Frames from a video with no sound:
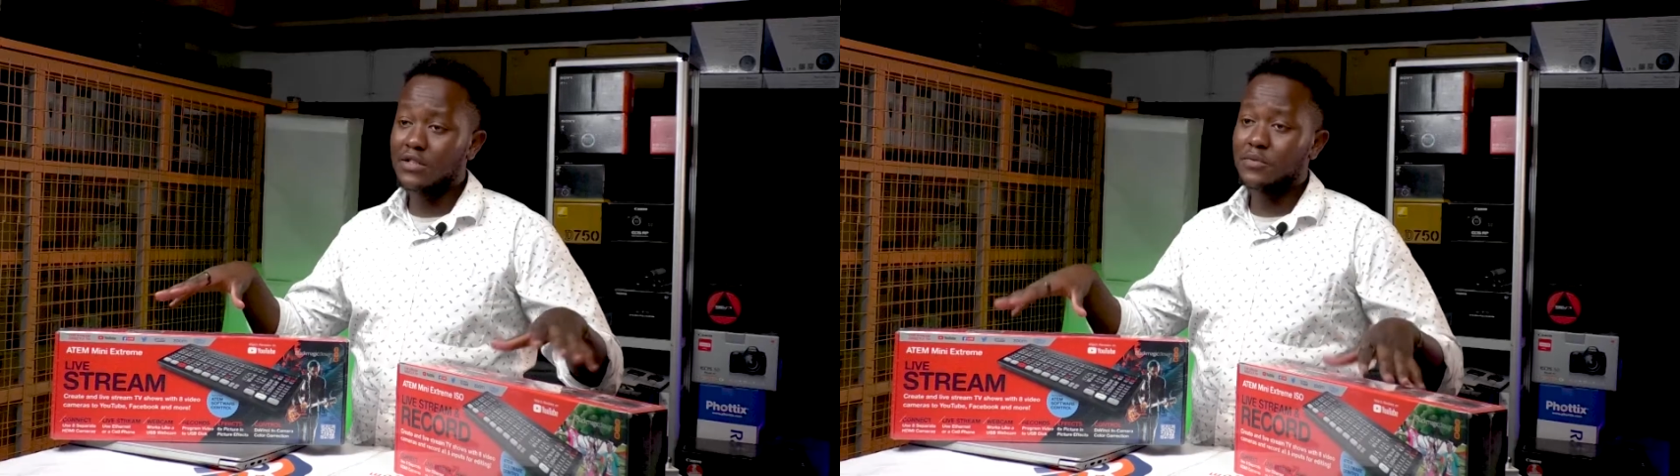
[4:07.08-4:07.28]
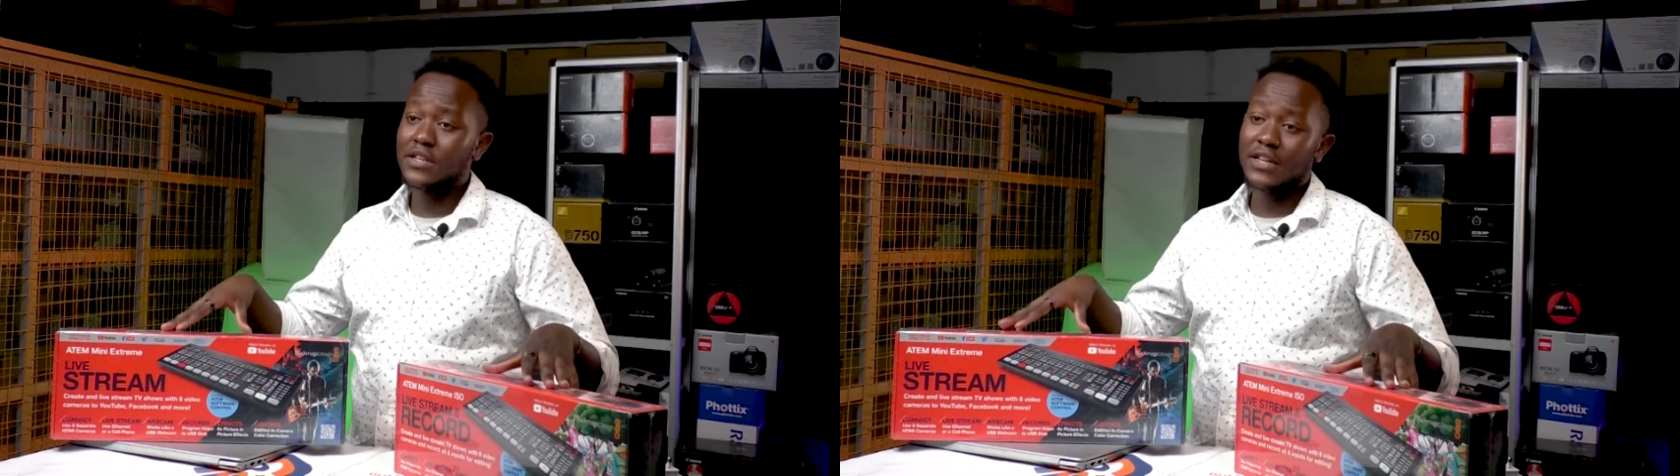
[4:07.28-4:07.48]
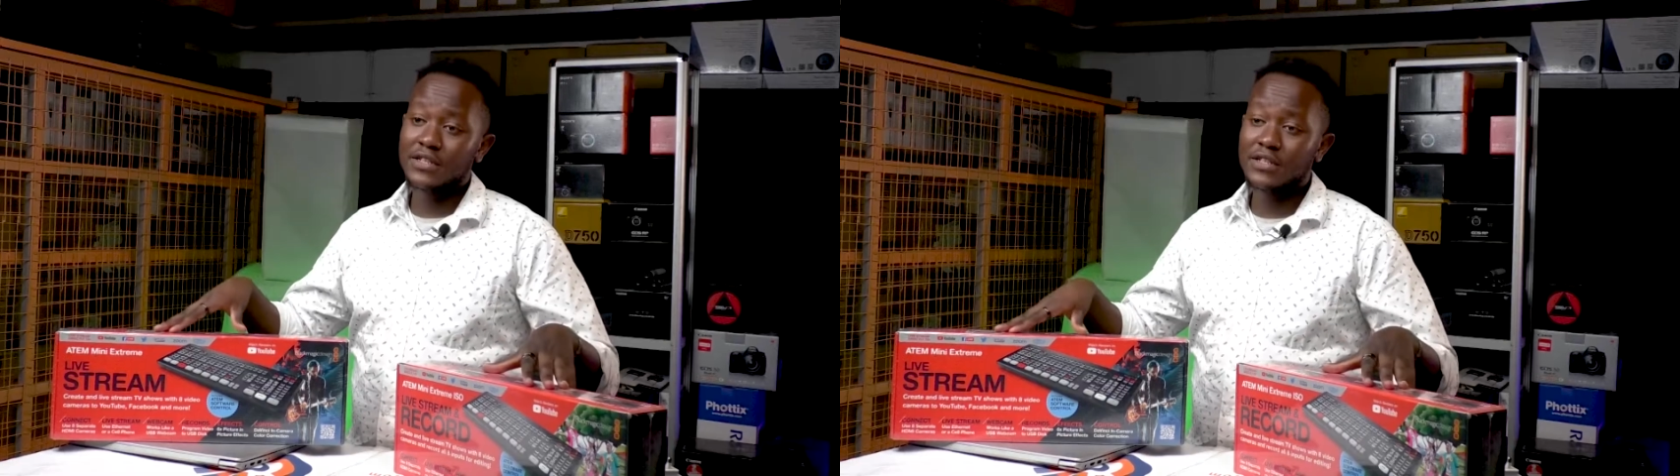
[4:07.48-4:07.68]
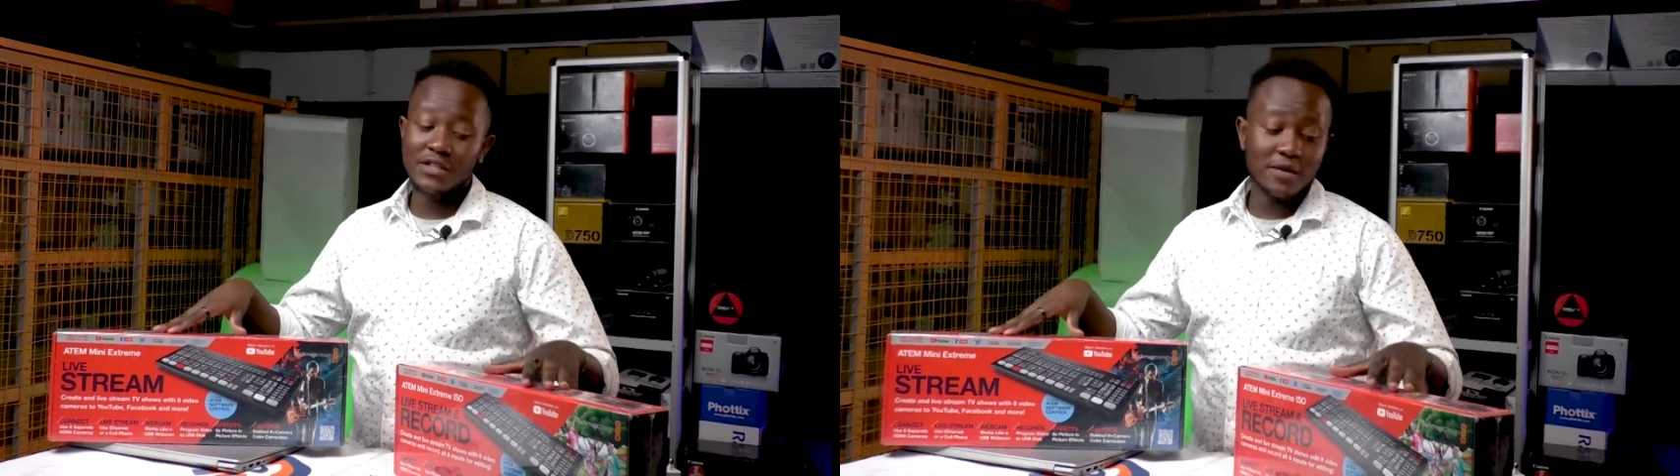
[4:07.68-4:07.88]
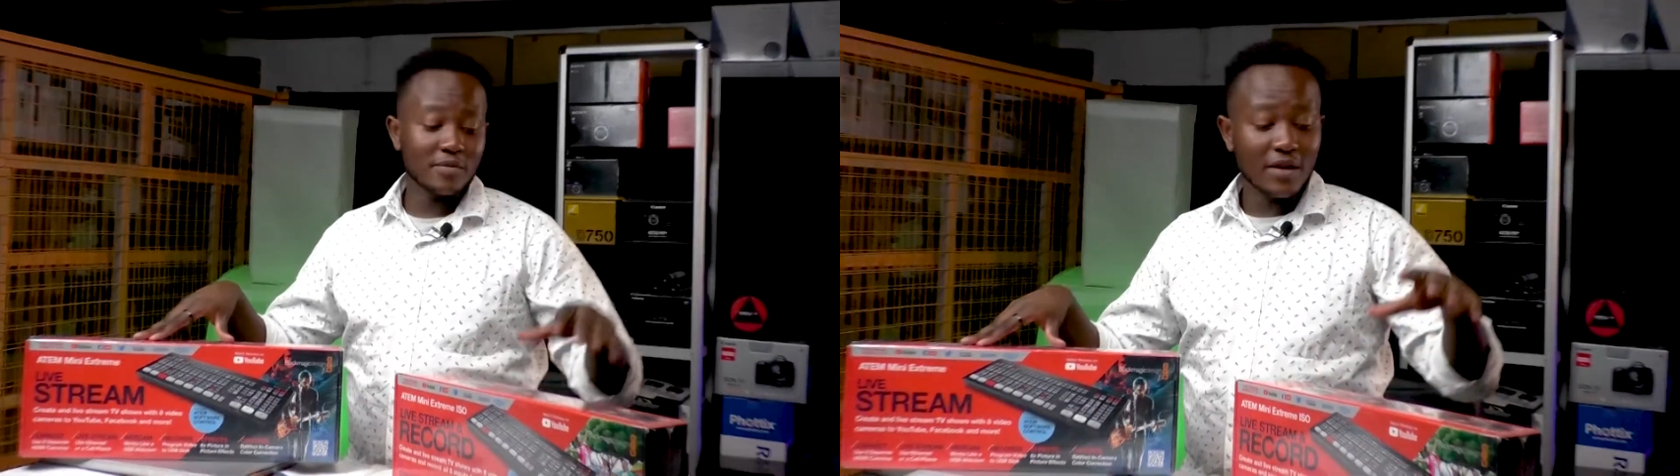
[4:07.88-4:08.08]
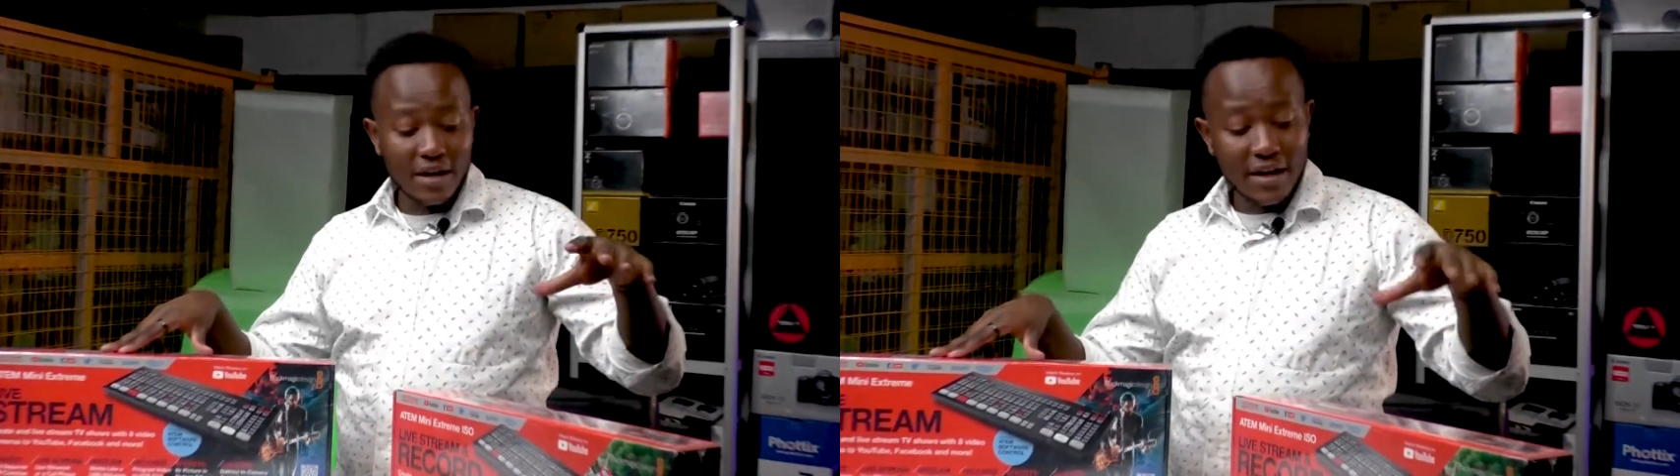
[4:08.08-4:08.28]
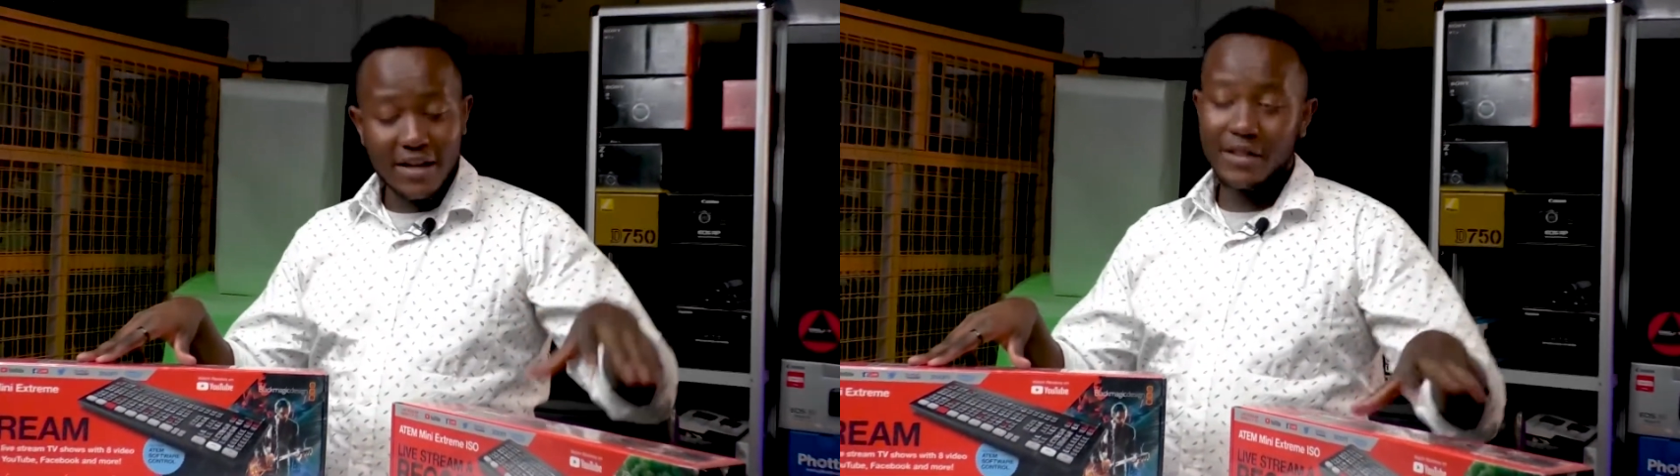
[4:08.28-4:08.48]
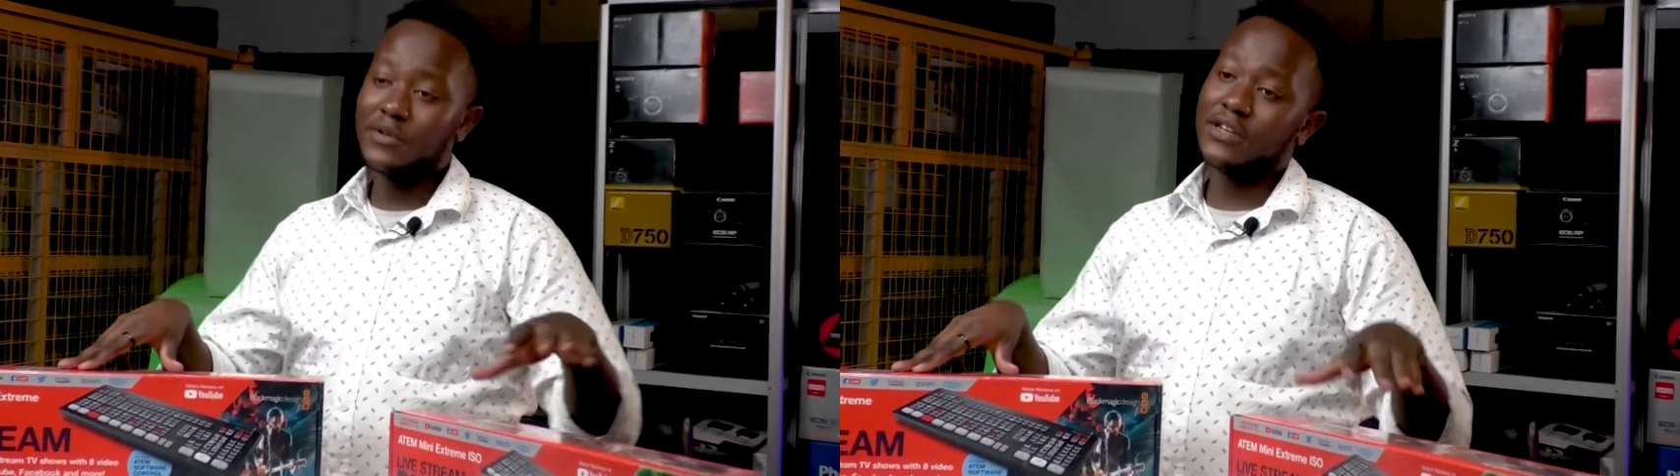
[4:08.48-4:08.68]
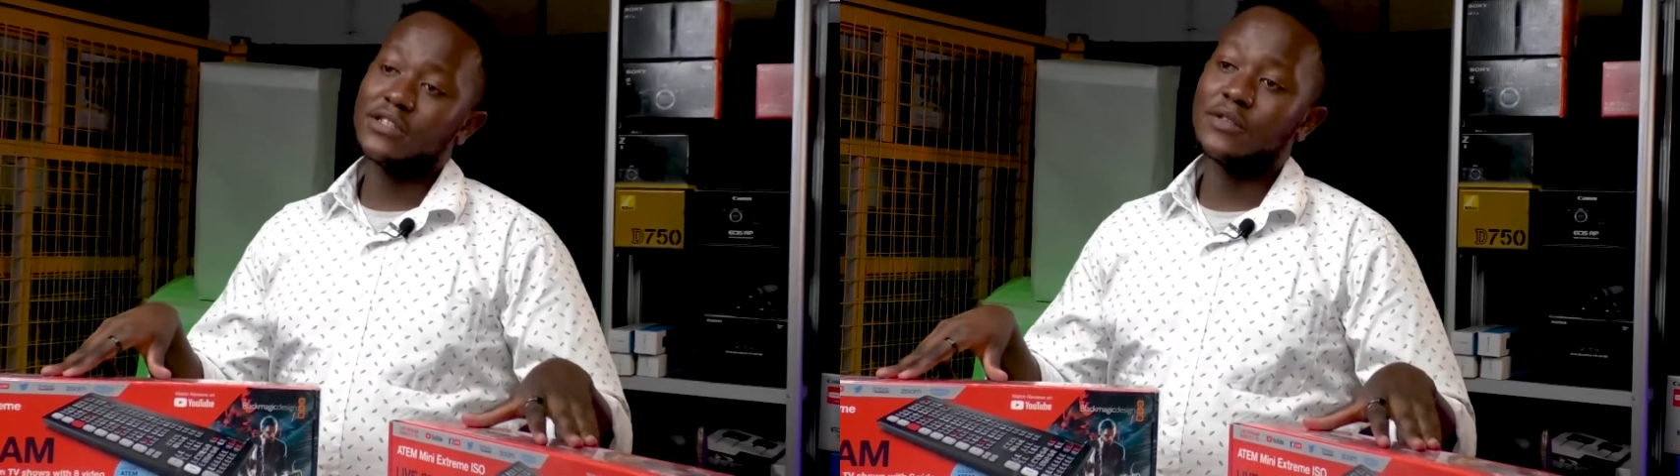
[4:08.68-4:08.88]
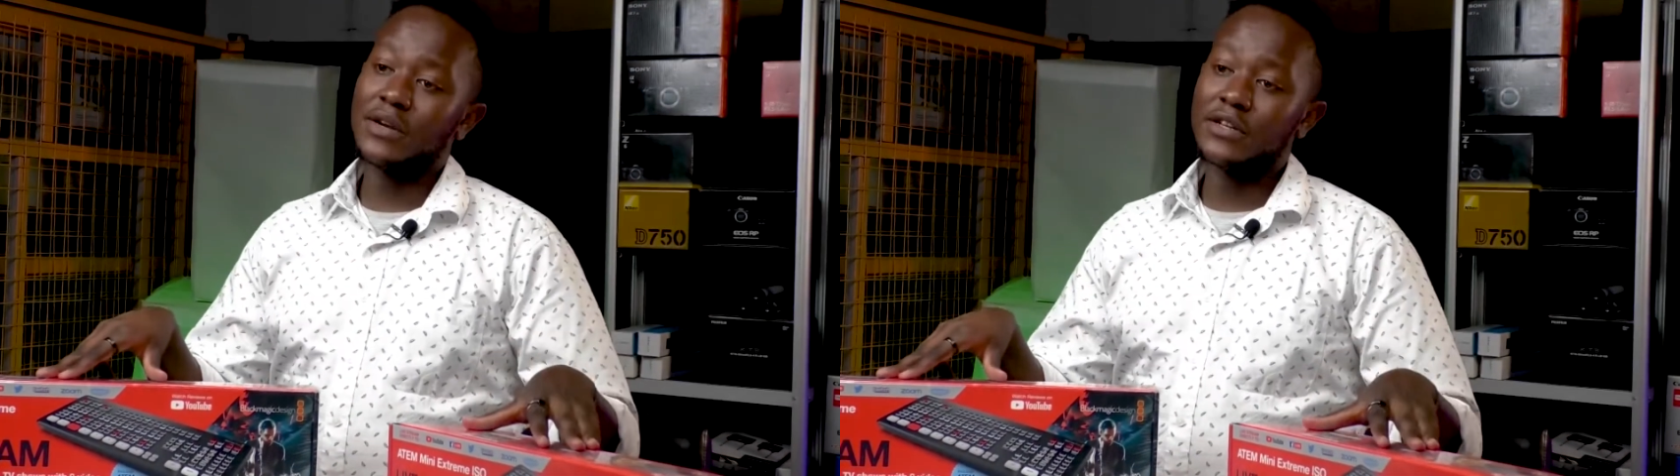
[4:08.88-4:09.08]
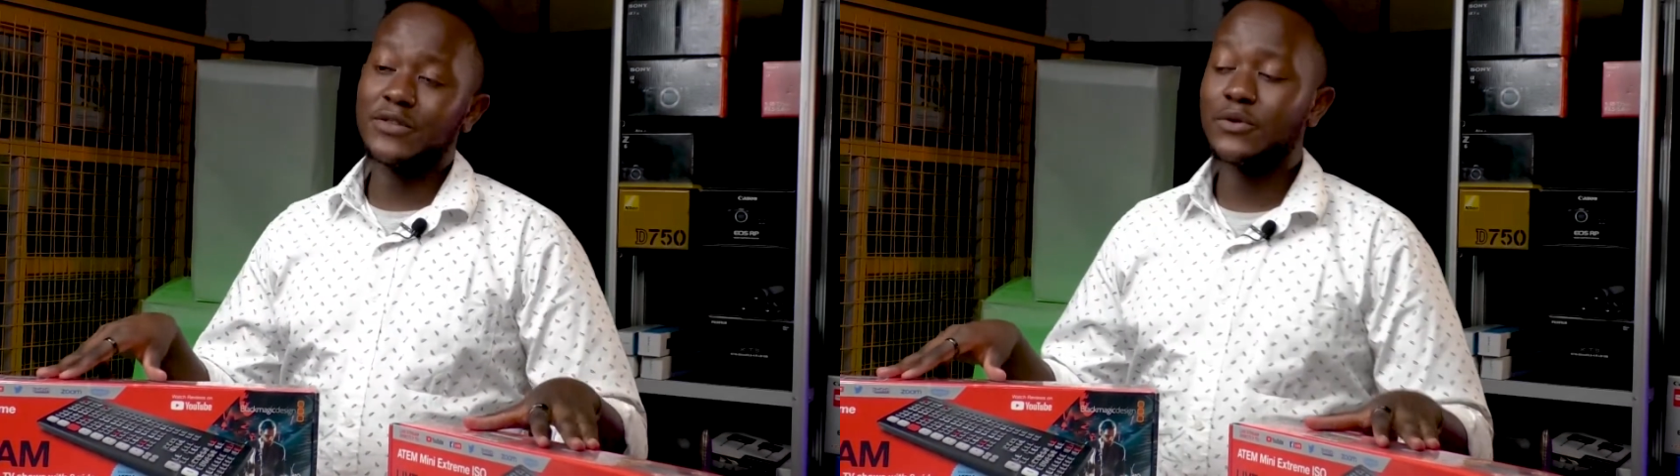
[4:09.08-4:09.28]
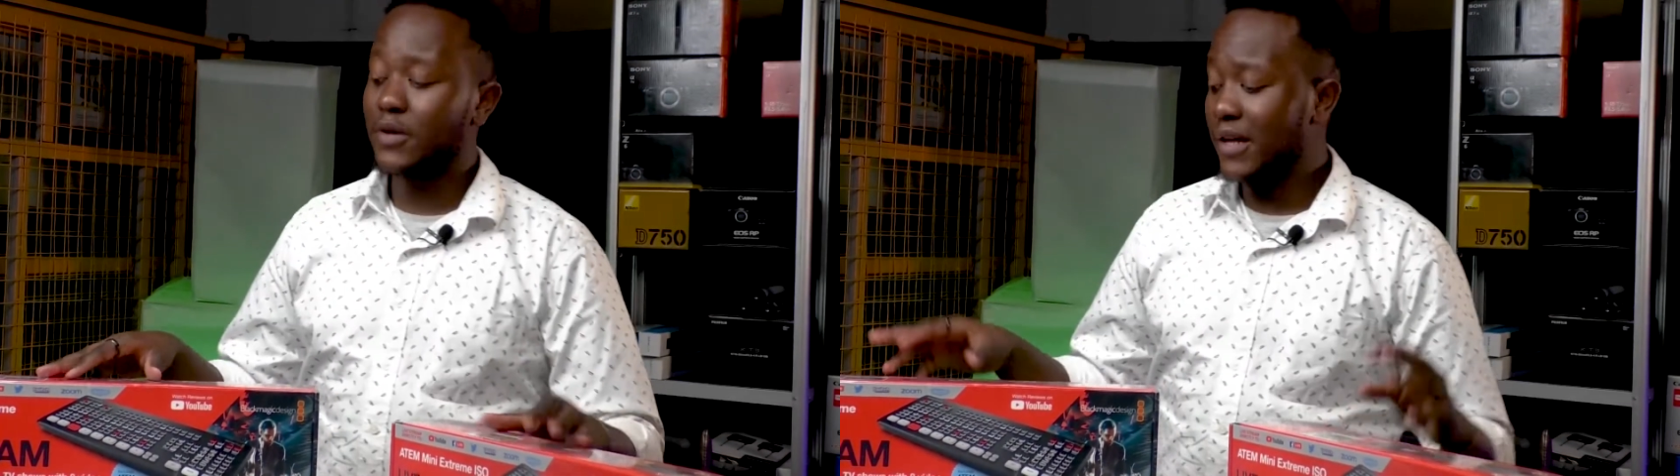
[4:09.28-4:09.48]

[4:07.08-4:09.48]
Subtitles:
Mini Extreme and the Mini Extreme ISO.